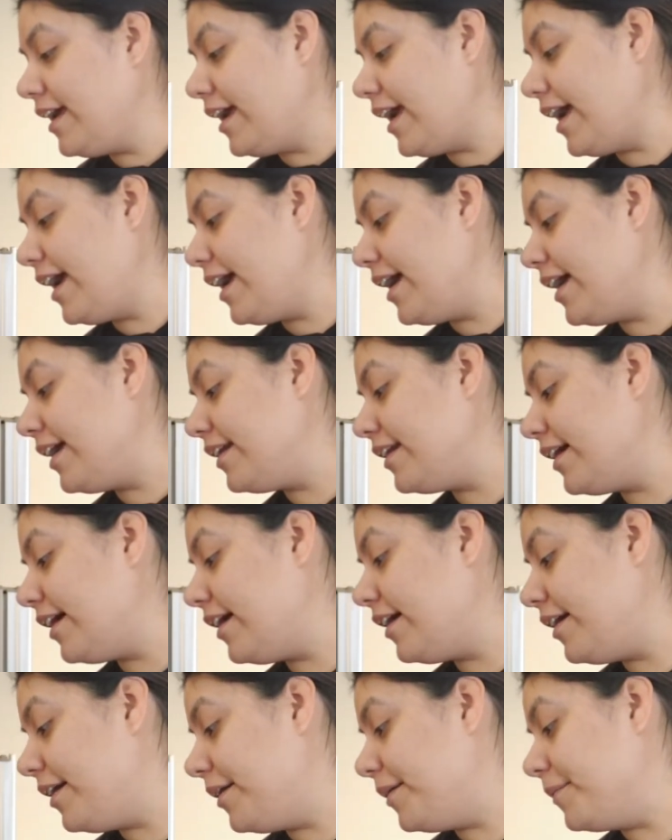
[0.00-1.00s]
And
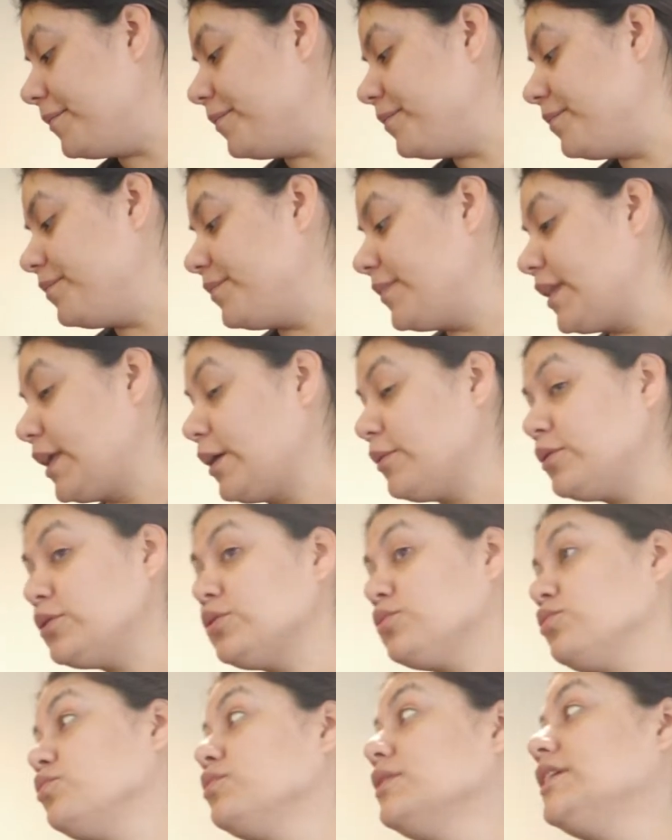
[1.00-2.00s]
it
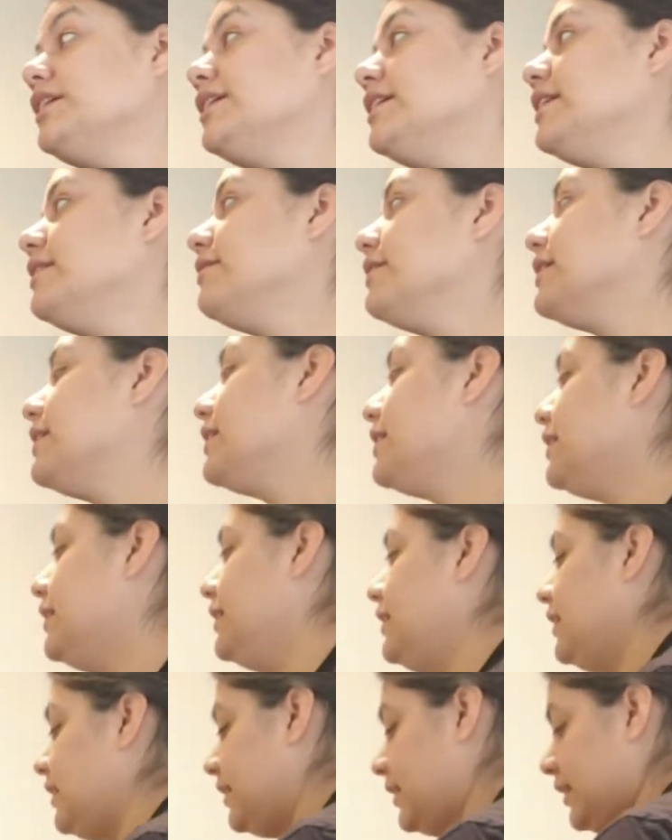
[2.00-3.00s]
was really good.
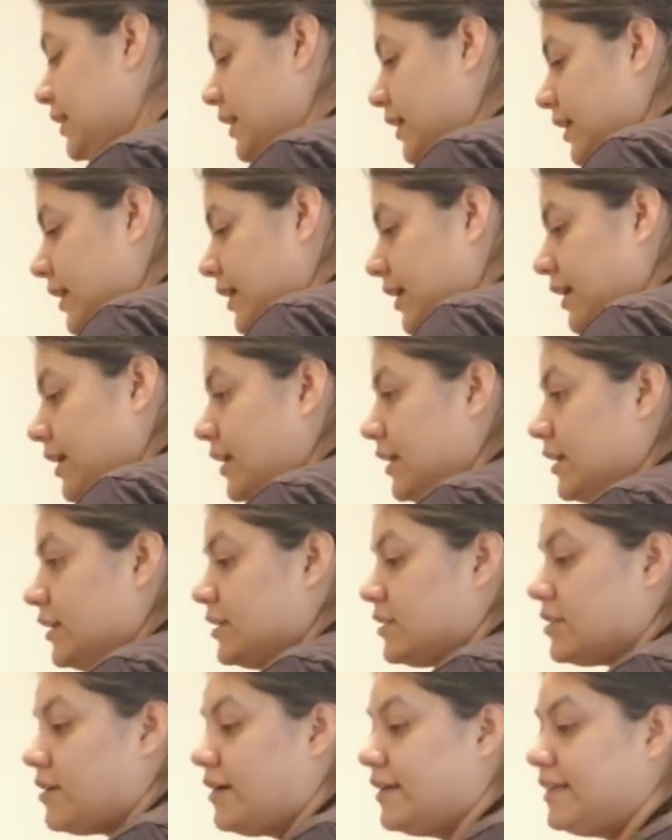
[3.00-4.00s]

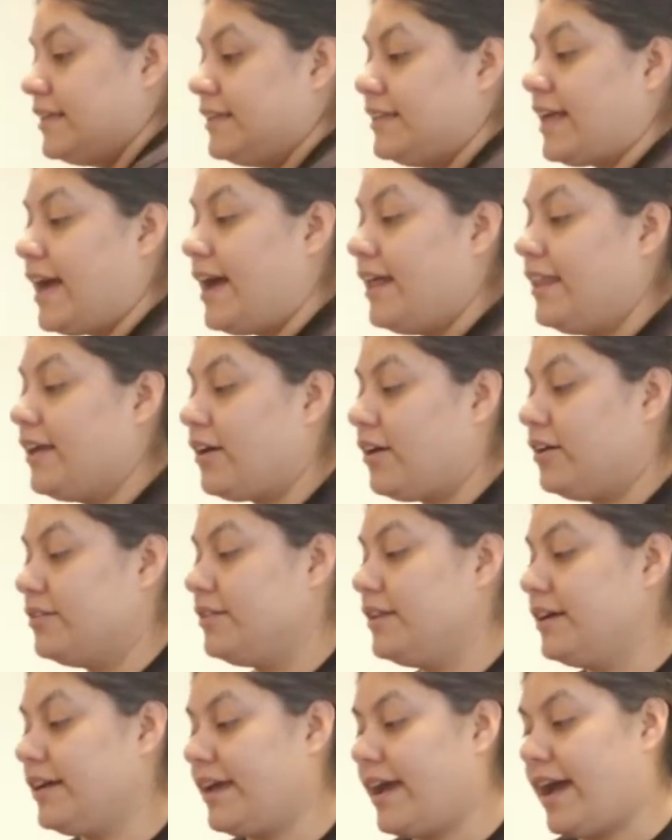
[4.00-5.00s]
So I did that like on
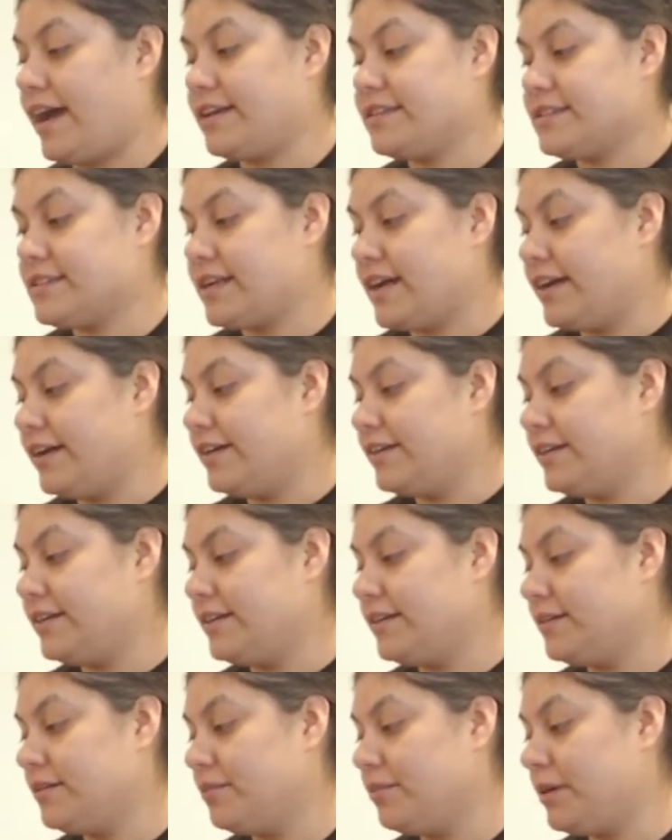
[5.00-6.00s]
the cast iron.
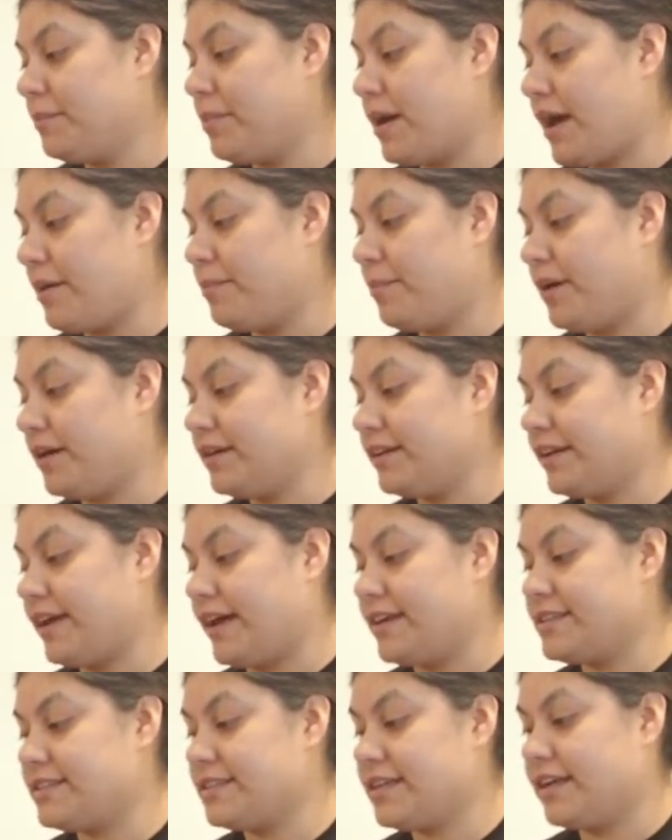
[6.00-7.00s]
We had bought
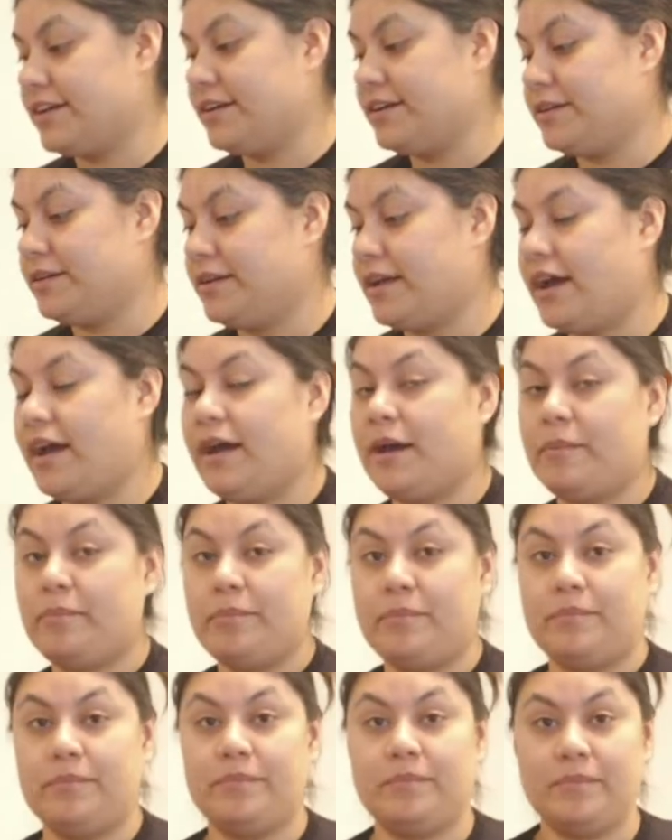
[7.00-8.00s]
cast iron
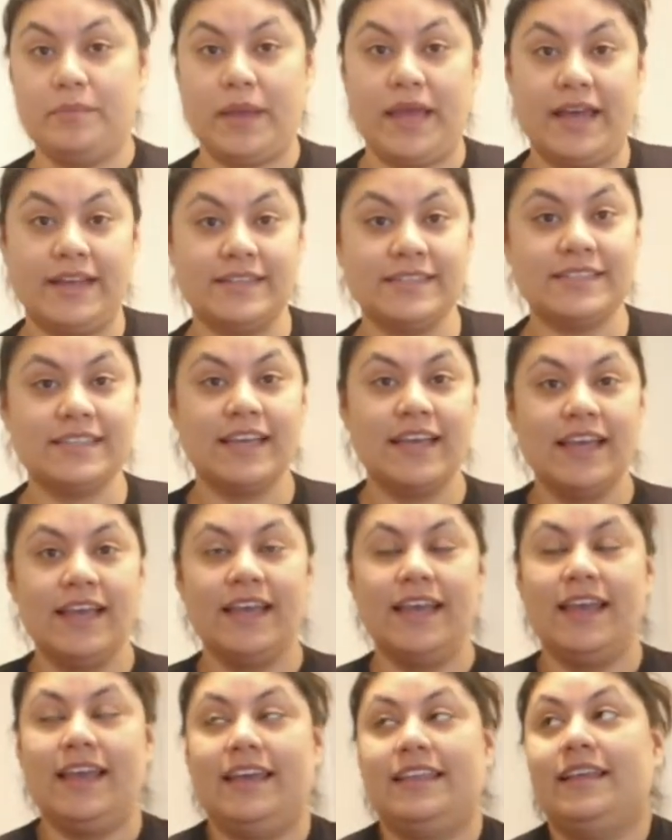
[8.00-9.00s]
pans,
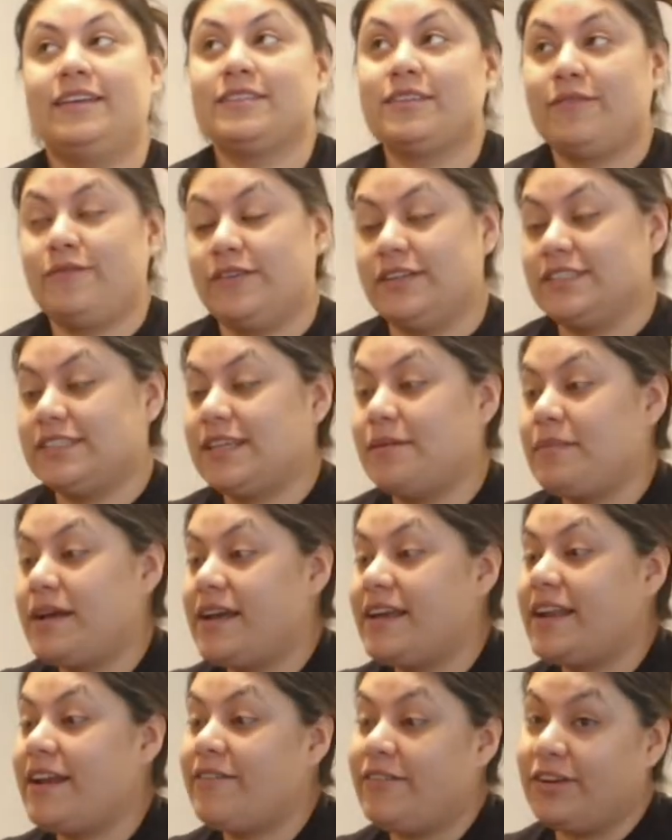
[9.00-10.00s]
and that was the first time I
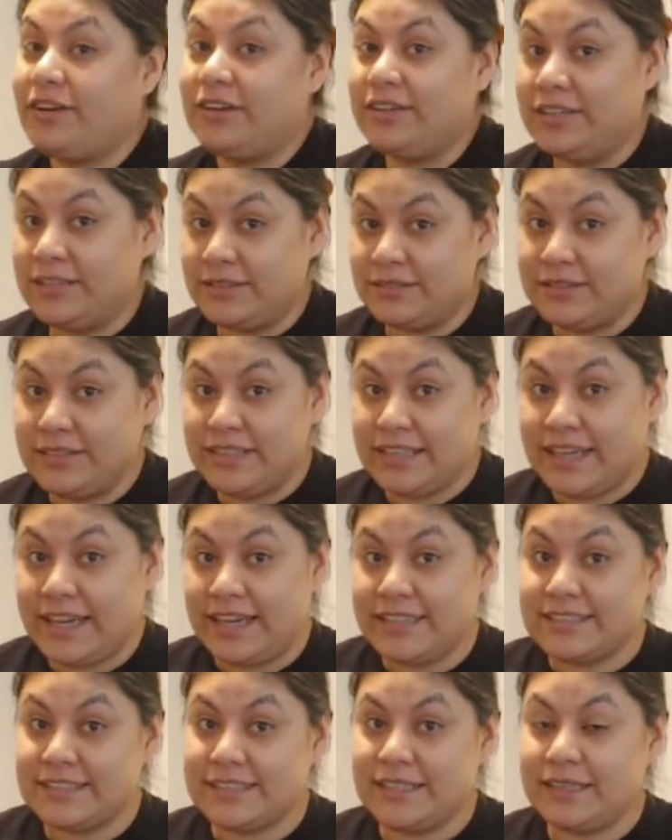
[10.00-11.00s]
had ever cooked with a
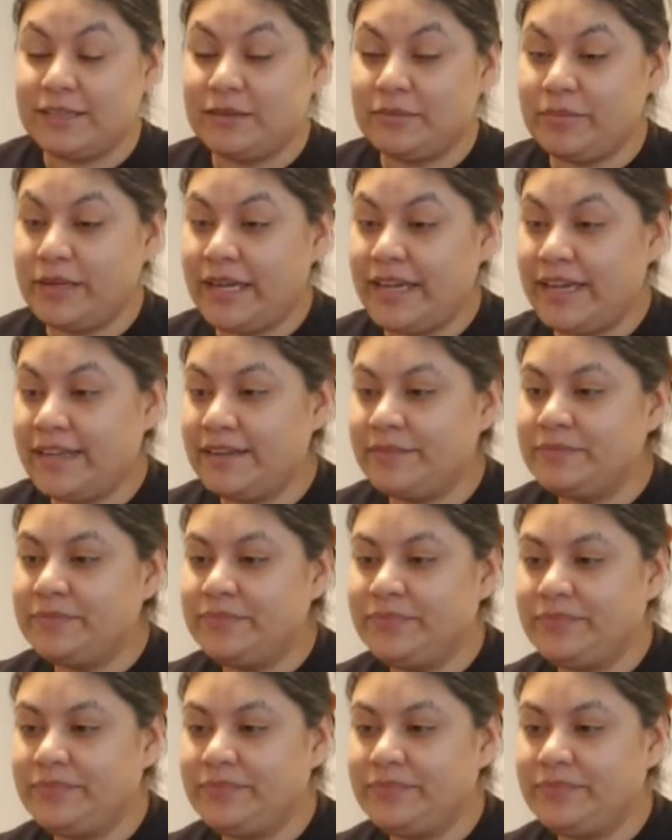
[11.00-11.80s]
cast iron pan.